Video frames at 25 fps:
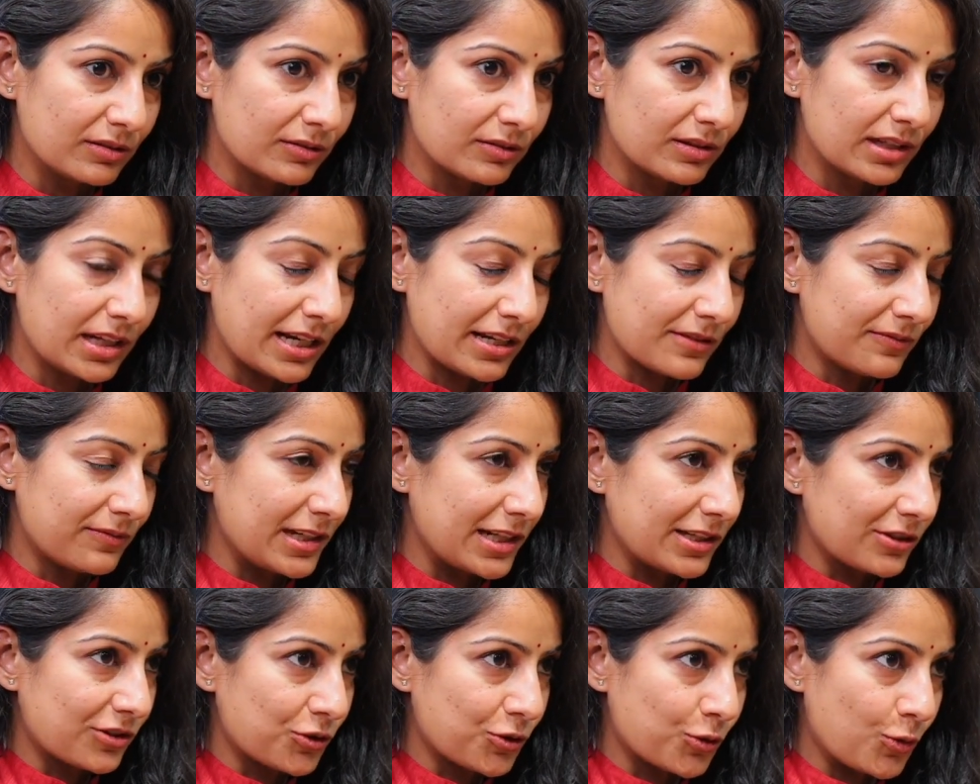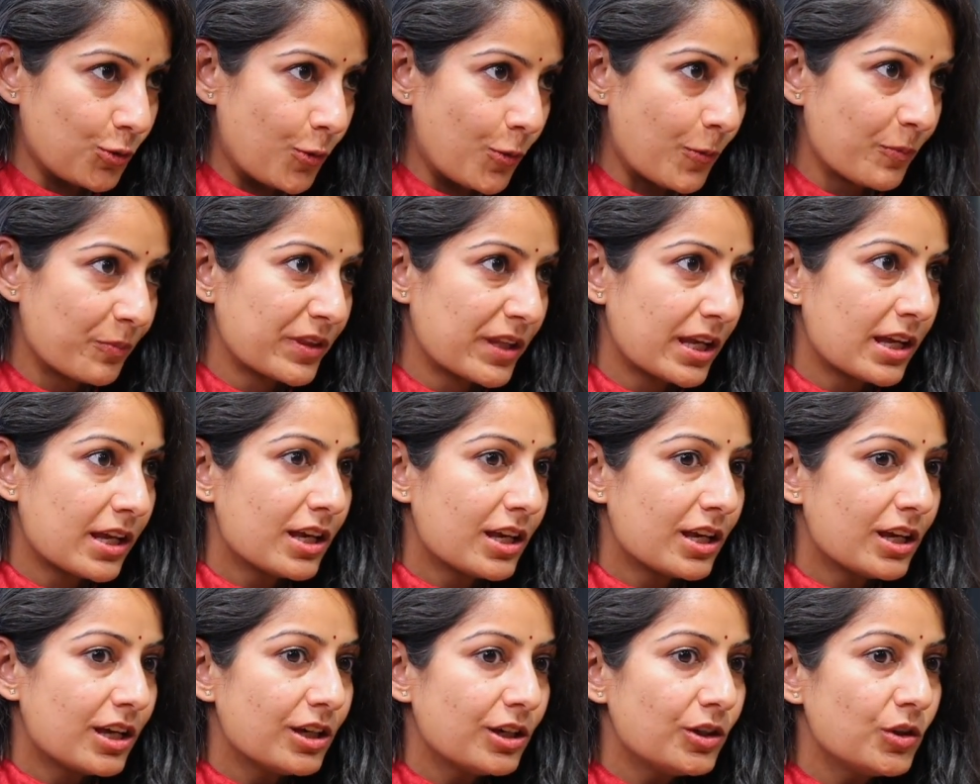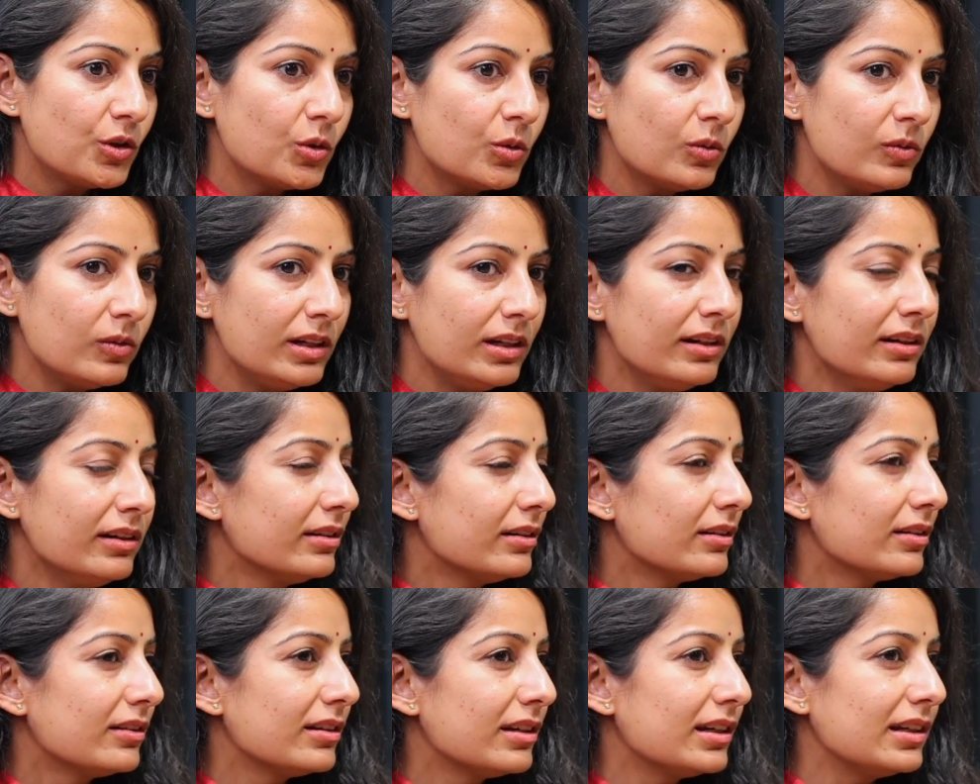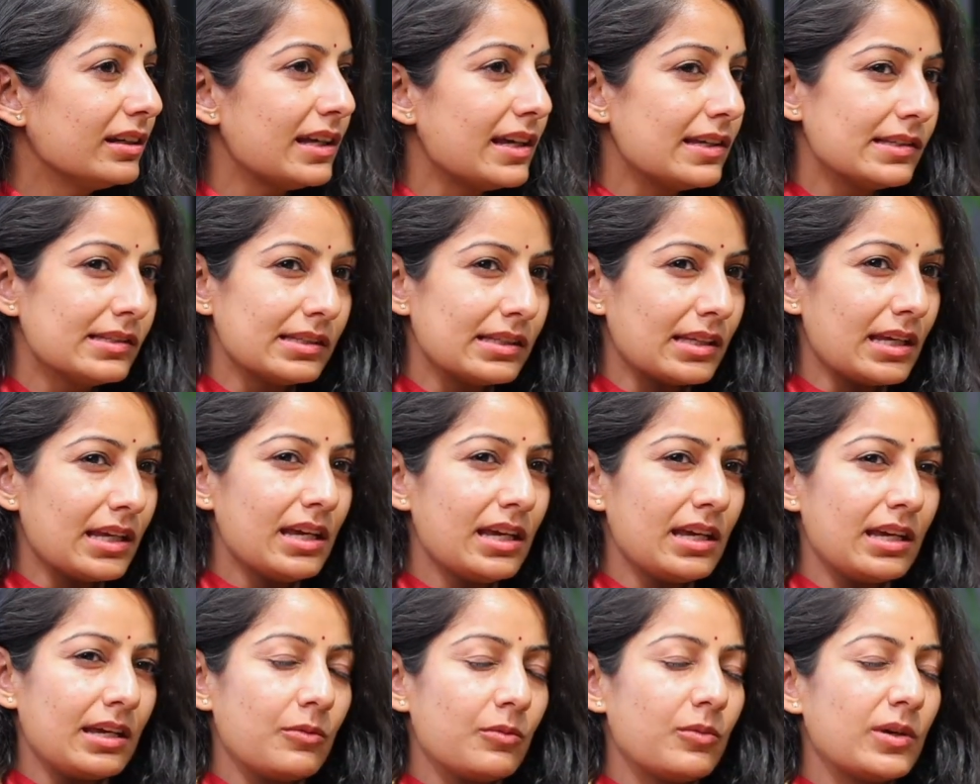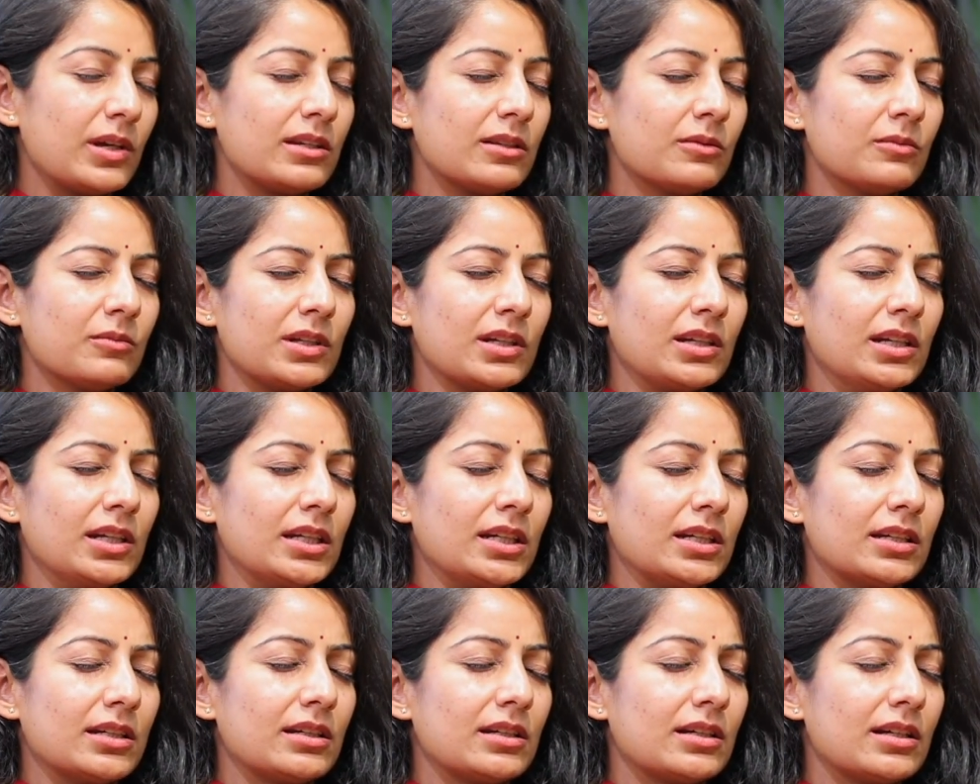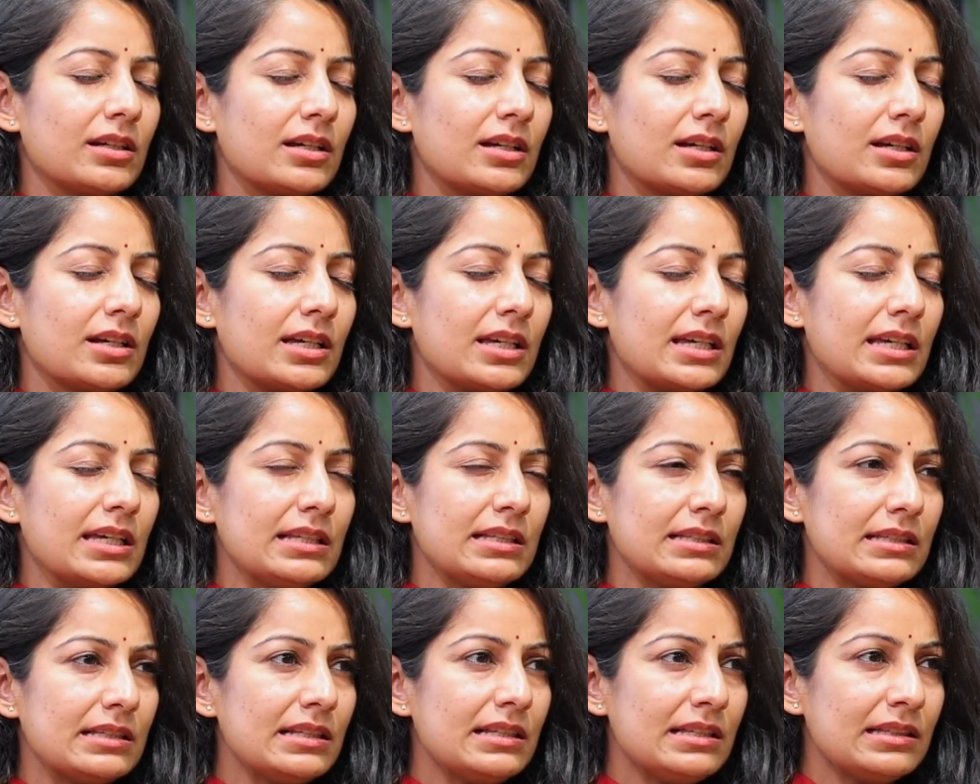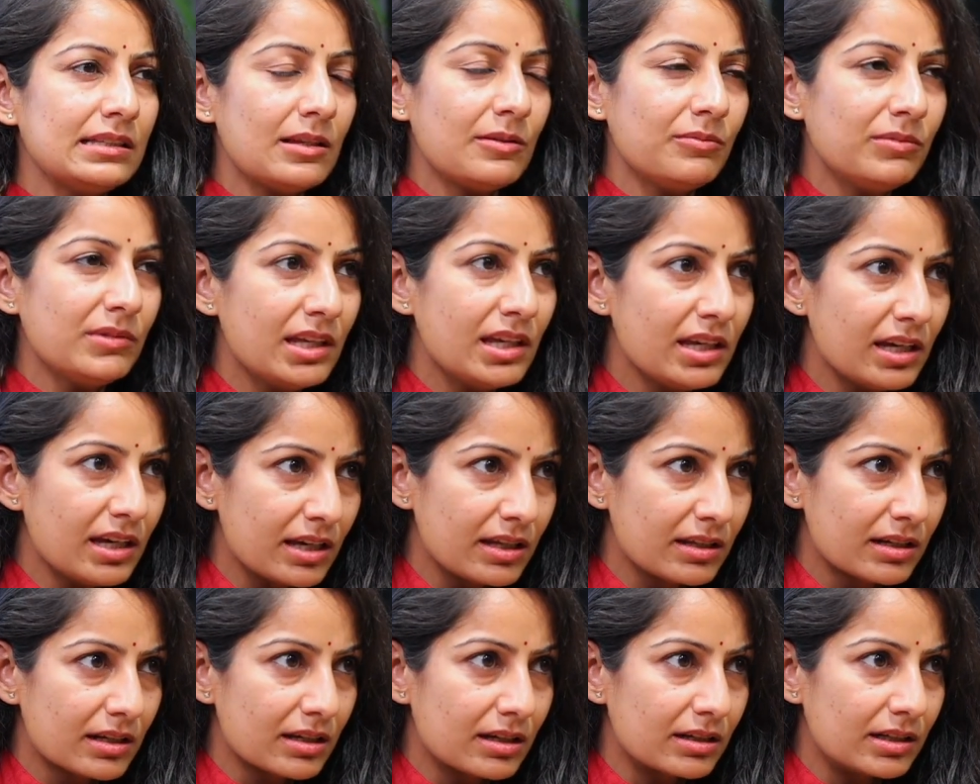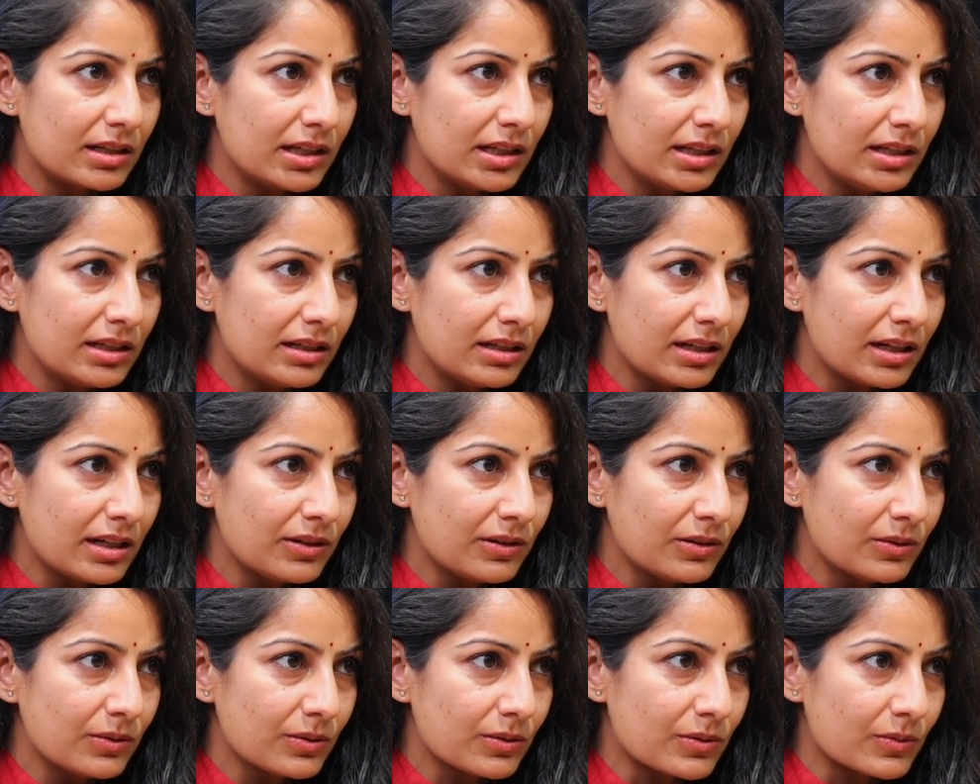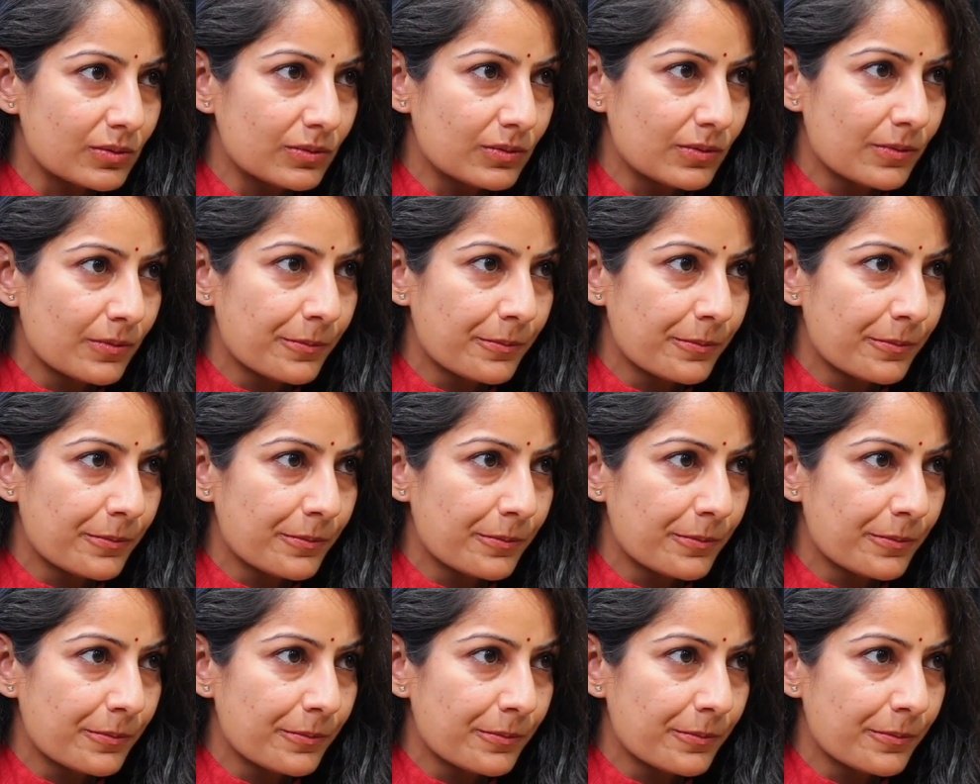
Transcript: Netflix show, you will realize, hey, wait a minute, is this something I really intend to do?